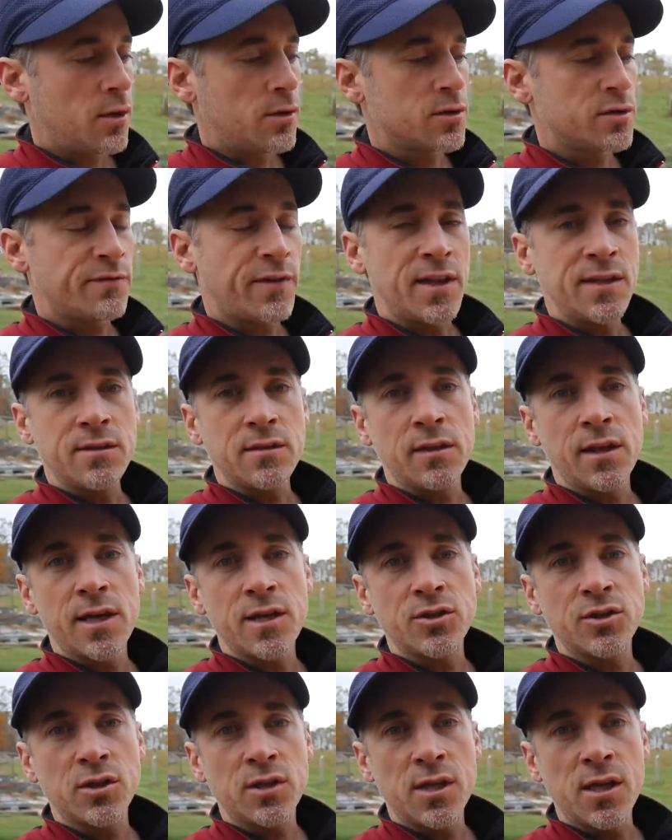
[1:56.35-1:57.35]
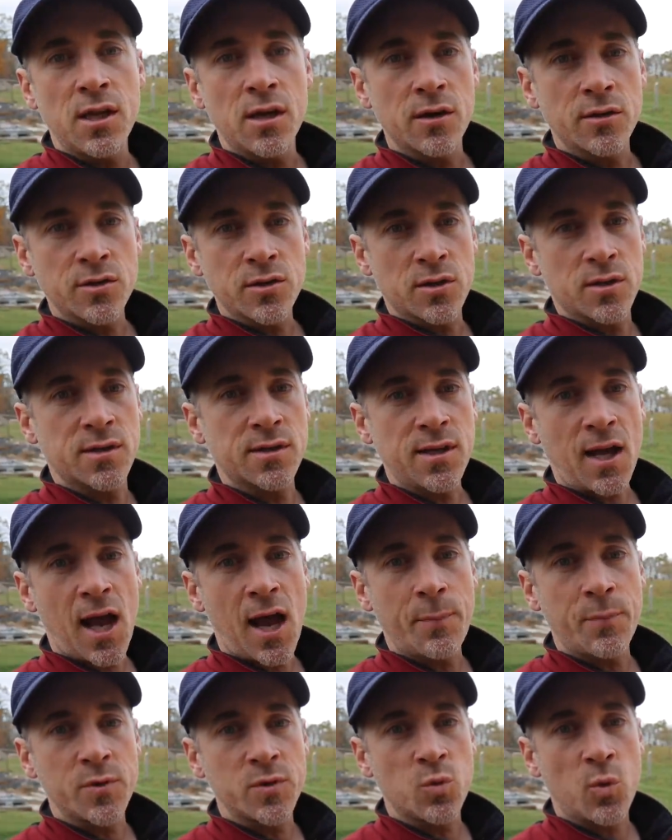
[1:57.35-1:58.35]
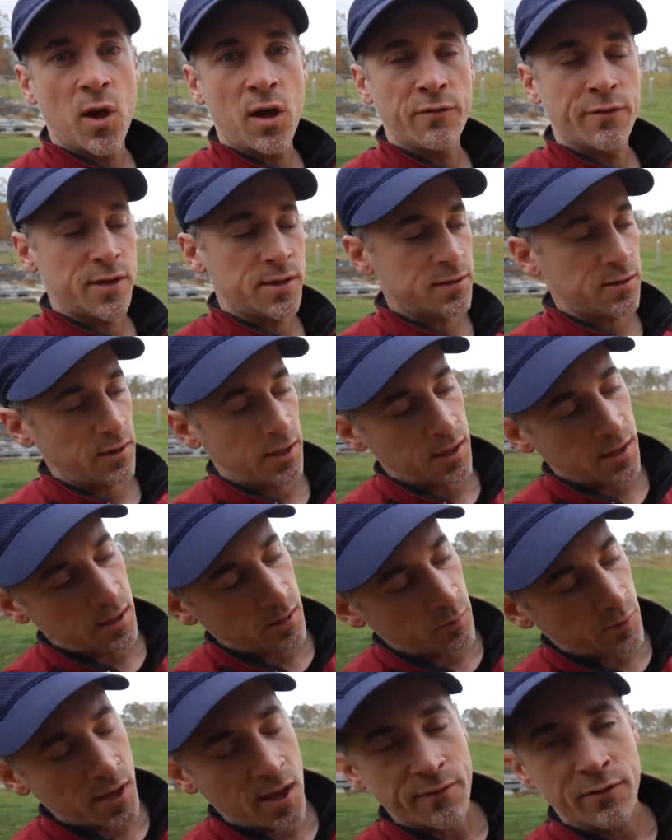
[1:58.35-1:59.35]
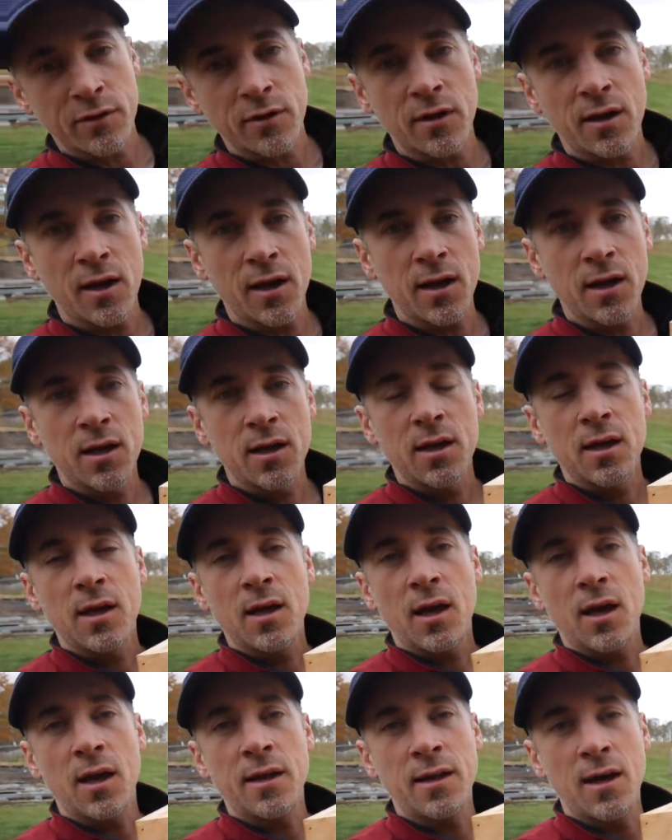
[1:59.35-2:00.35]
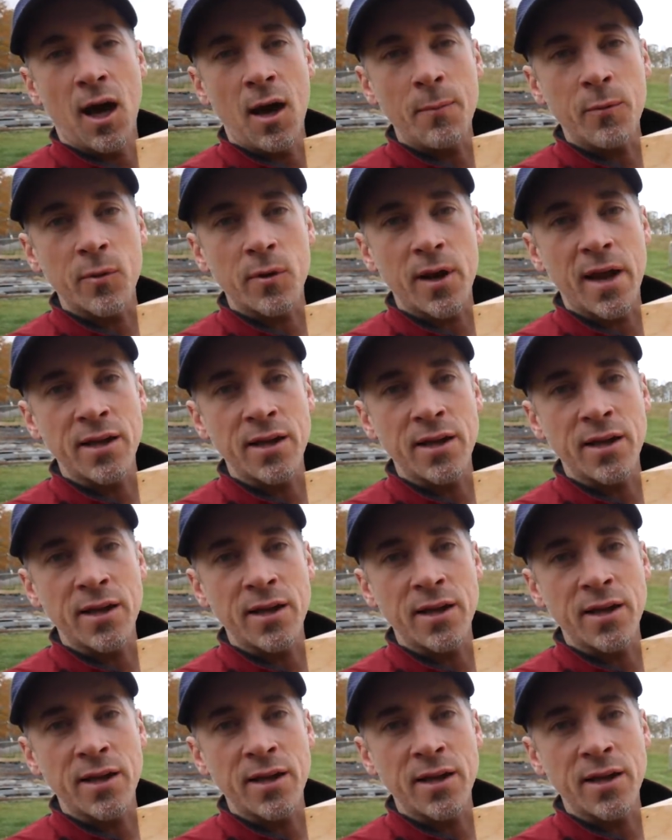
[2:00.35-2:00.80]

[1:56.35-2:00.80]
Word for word: There's ventilation here, so the top is well ventilated. We have a an upper